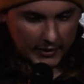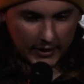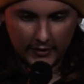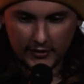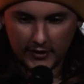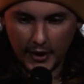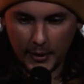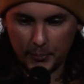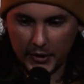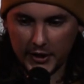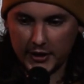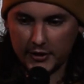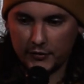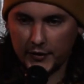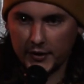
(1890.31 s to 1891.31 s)
Tastes like
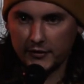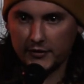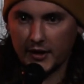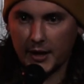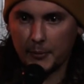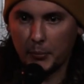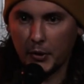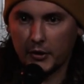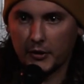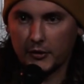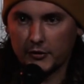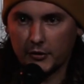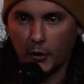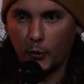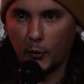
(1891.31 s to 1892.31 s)
bleach, feels like
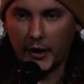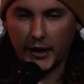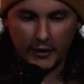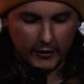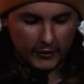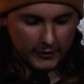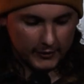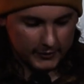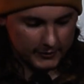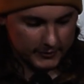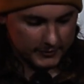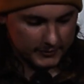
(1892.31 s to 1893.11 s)
boogers. Oh well.